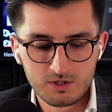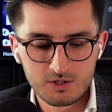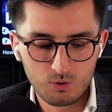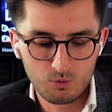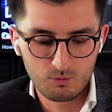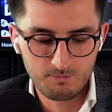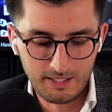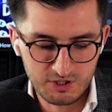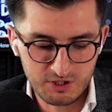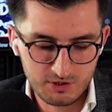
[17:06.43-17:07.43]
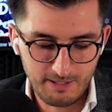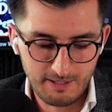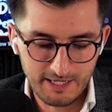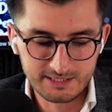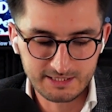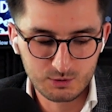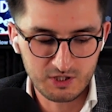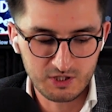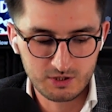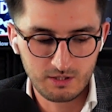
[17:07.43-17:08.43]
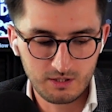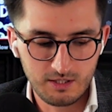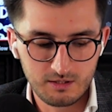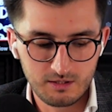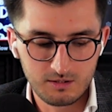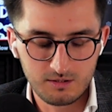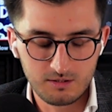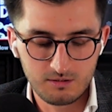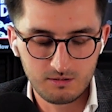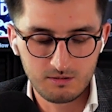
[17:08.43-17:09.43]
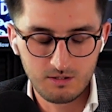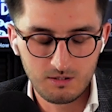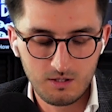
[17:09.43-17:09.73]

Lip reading: So my next question